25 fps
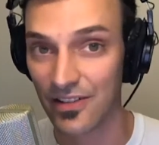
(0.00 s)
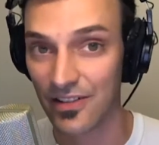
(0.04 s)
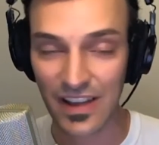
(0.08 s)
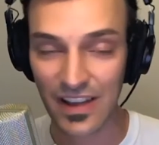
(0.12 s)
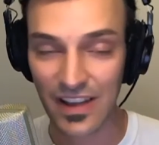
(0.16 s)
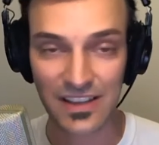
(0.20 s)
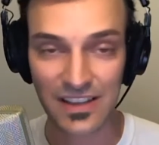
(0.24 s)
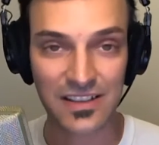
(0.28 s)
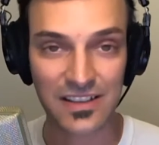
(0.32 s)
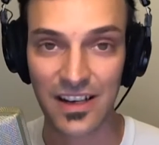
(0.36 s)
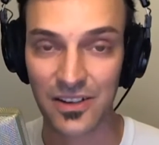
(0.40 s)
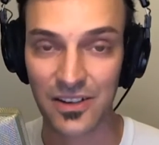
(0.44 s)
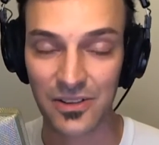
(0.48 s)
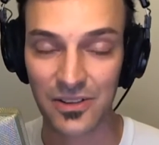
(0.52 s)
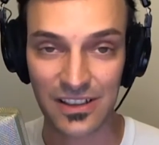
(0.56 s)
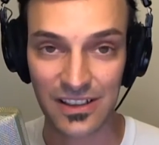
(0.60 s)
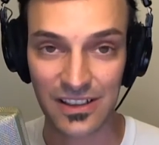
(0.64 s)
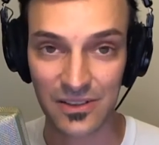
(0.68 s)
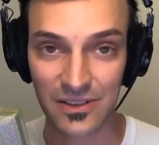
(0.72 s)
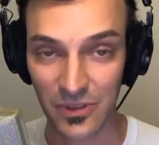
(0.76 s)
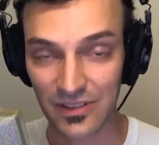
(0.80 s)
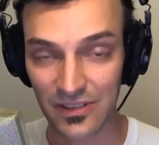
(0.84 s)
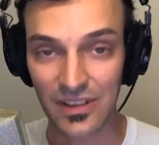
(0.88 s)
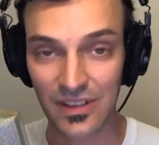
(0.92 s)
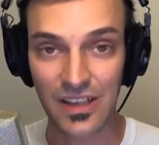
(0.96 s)
And that's how,
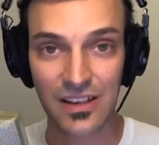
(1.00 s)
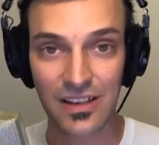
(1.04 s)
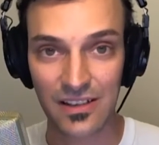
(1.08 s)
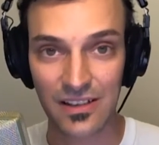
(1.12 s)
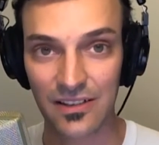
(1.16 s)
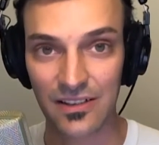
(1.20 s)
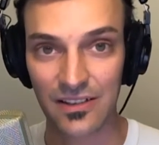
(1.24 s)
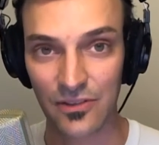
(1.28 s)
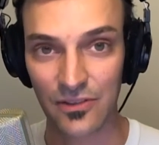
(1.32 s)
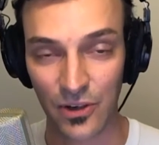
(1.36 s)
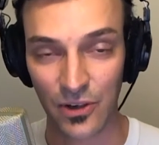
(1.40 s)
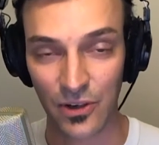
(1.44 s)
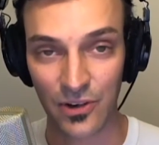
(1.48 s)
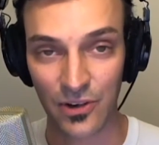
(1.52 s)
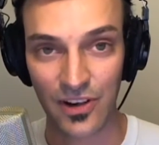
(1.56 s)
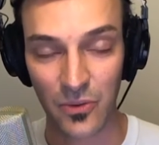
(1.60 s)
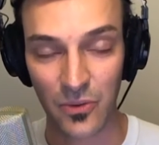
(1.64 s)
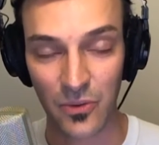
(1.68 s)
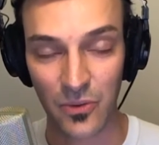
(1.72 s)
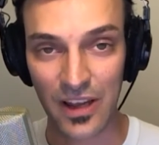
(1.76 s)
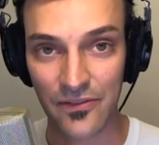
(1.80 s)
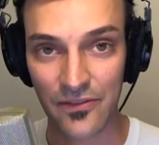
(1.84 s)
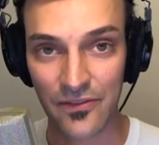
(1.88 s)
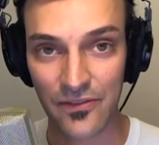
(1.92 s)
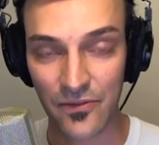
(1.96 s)
again, we kind of learn
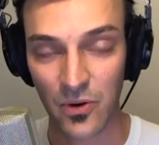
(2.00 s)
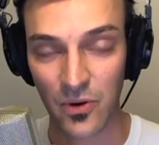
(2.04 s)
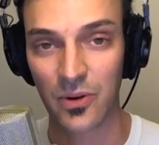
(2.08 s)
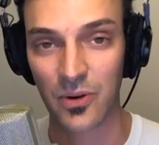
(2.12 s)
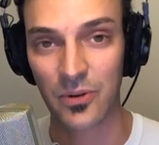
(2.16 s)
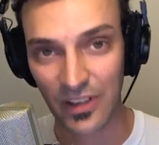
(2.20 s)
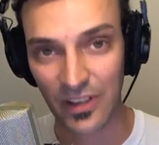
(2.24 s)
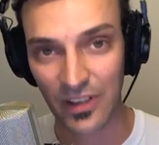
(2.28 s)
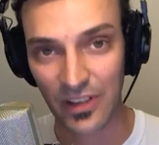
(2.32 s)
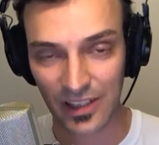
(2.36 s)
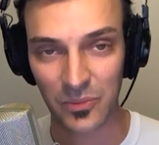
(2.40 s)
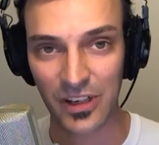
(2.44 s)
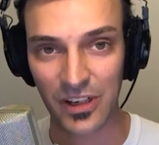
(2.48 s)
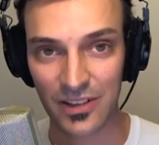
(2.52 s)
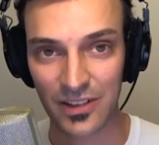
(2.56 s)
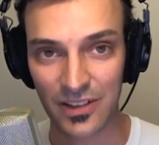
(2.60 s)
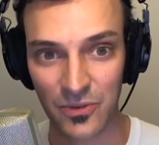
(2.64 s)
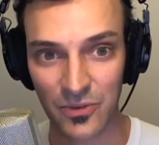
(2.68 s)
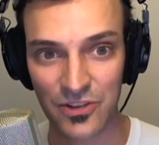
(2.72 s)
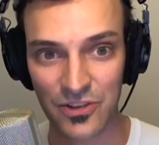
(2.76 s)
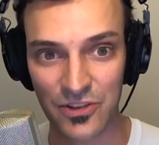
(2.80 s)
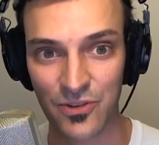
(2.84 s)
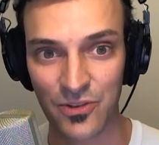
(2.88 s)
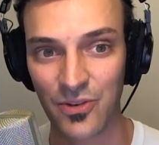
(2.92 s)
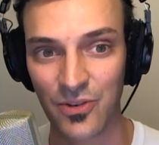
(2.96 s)
our way forward, like our
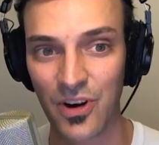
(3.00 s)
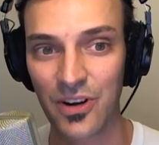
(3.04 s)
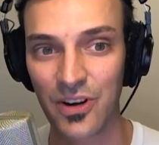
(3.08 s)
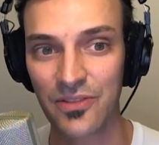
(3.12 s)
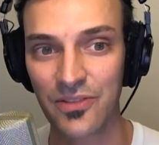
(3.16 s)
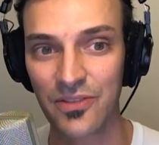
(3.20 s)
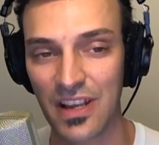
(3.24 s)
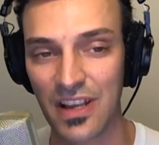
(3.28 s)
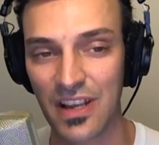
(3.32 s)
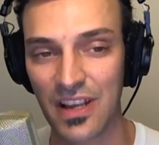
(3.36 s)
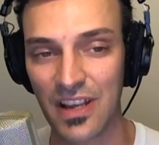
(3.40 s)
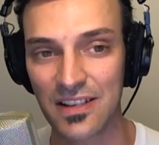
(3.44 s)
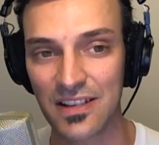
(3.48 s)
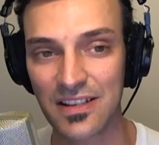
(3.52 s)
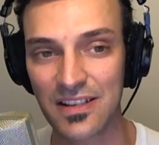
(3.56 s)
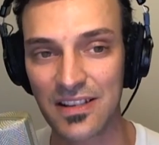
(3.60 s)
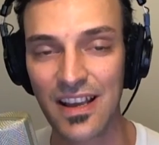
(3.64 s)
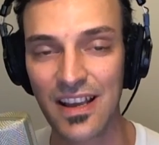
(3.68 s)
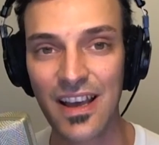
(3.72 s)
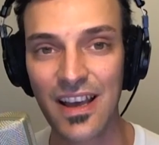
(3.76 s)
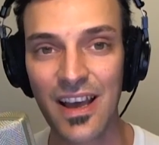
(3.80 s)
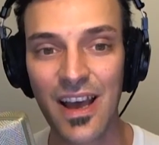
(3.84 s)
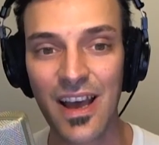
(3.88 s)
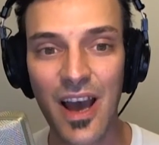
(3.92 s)
buddy Richard Grove says.